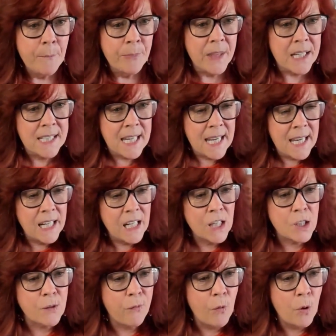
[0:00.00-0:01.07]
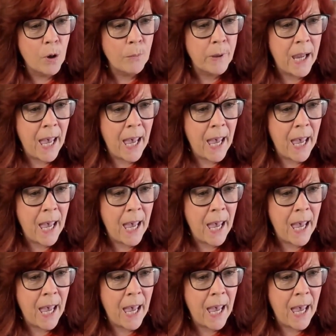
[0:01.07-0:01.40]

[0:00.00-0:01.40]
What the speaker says: The 10-inch form